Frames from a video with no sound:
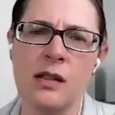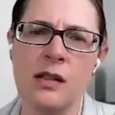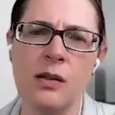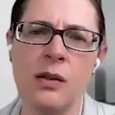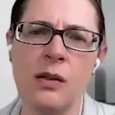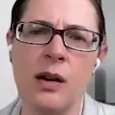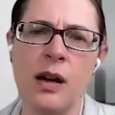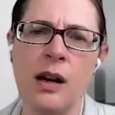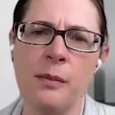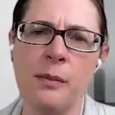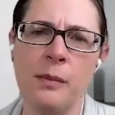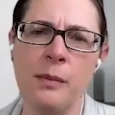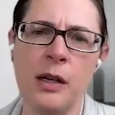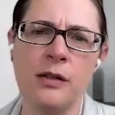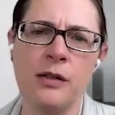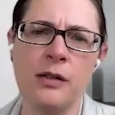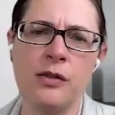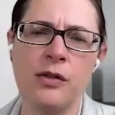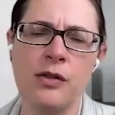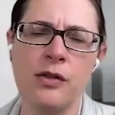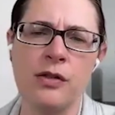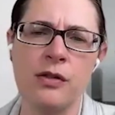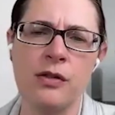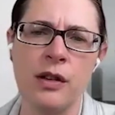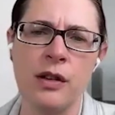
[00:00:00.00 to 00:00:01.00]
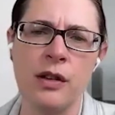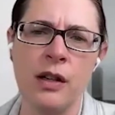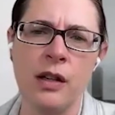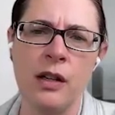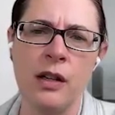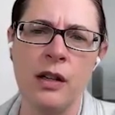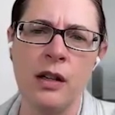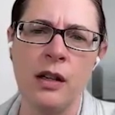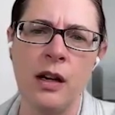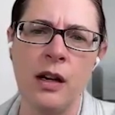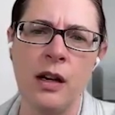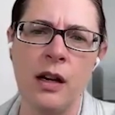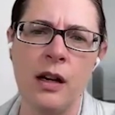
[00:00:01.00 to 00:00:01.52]
So how much
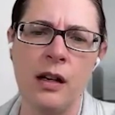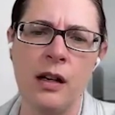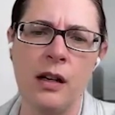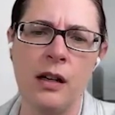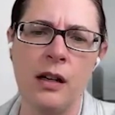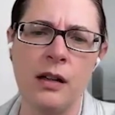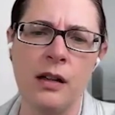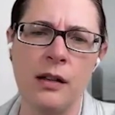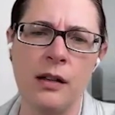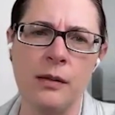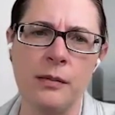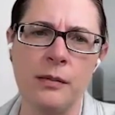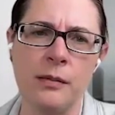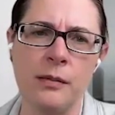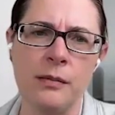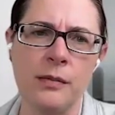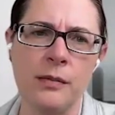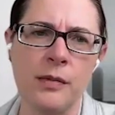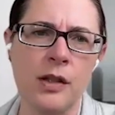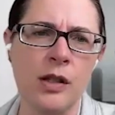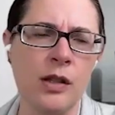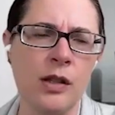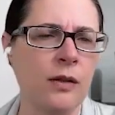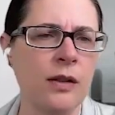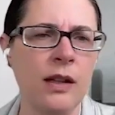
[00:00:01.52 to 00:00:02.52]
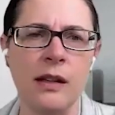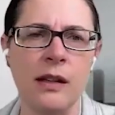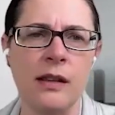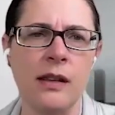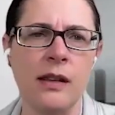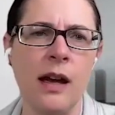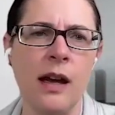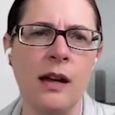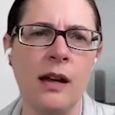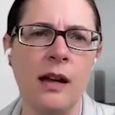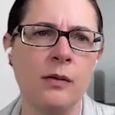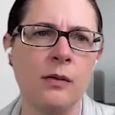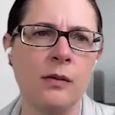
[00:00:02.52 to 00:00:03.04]
do you think
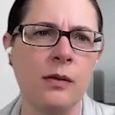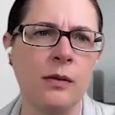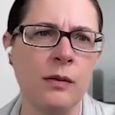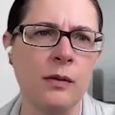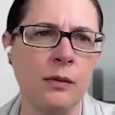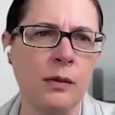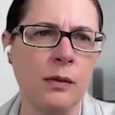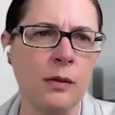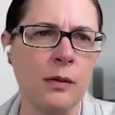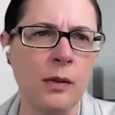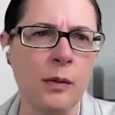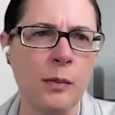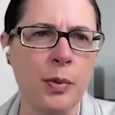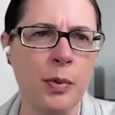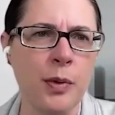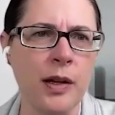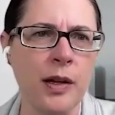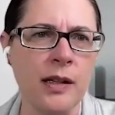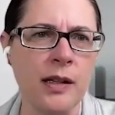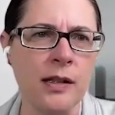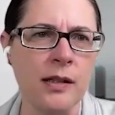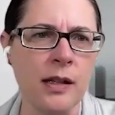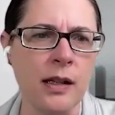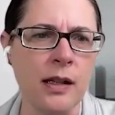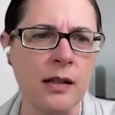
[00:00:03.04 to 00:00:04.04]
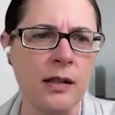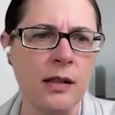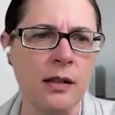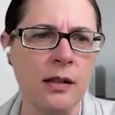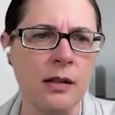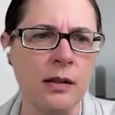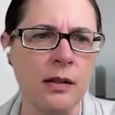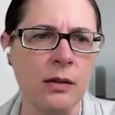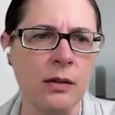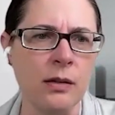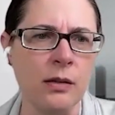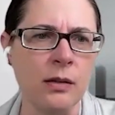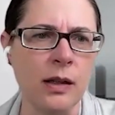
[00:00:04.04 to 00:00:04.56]
that plays
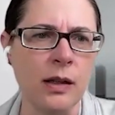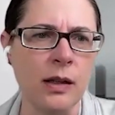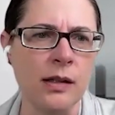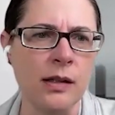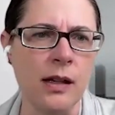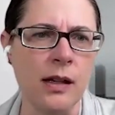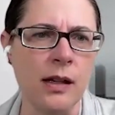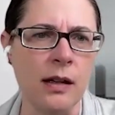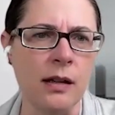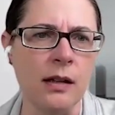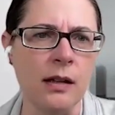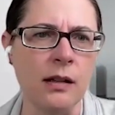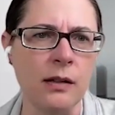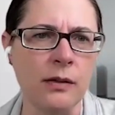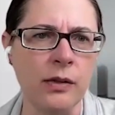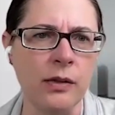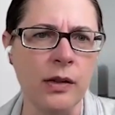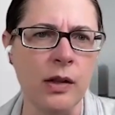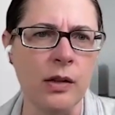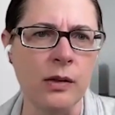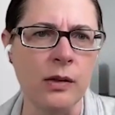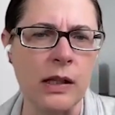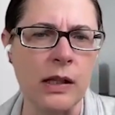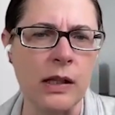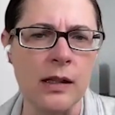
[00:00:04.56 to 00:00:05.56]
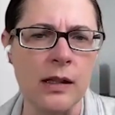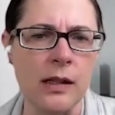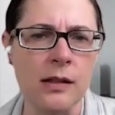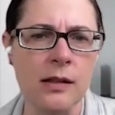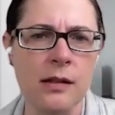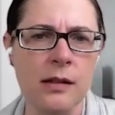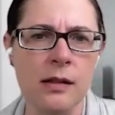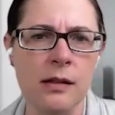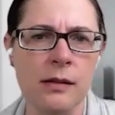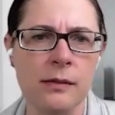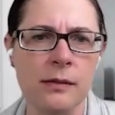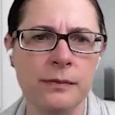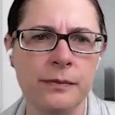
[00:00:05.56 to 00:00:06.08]
into executive
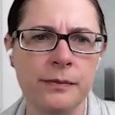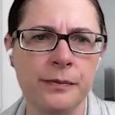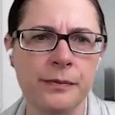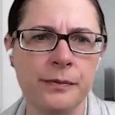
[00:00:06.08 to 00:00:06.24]
loneliness?